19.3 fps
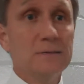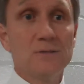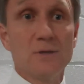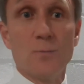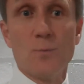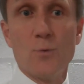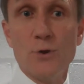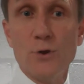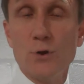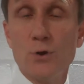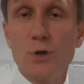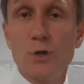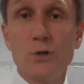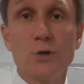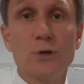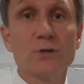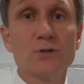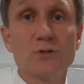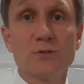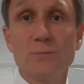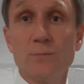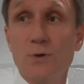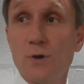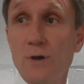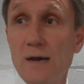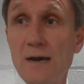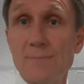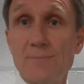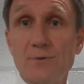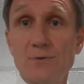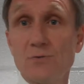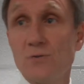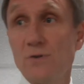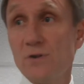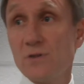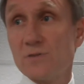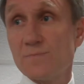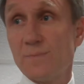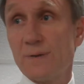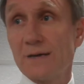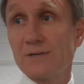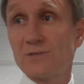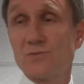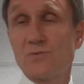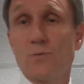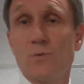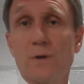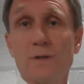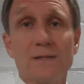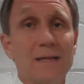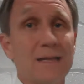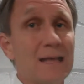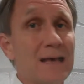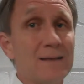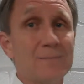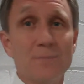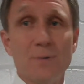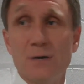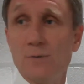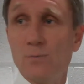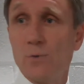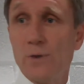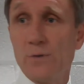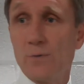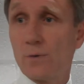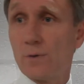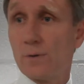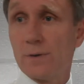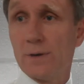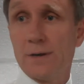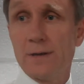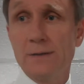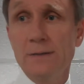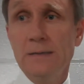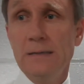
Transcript: Some real good looks, some good opportunities, pucks thrown at the net, but we were